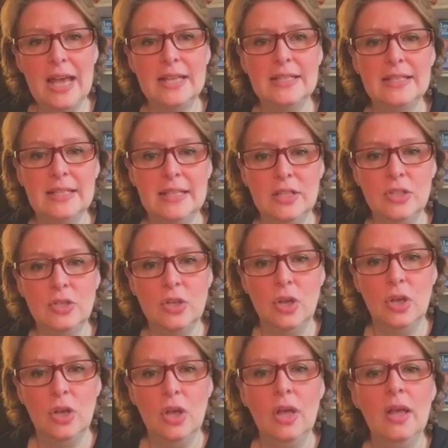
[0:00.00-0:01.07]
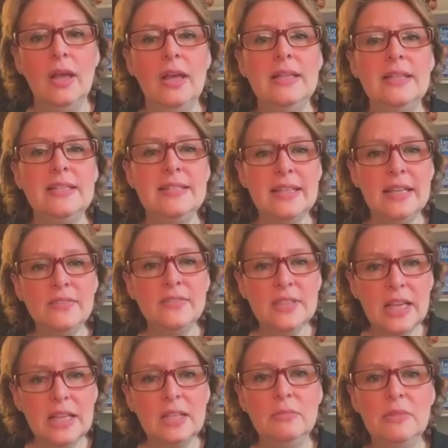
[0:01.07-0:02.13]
is, instead of telling me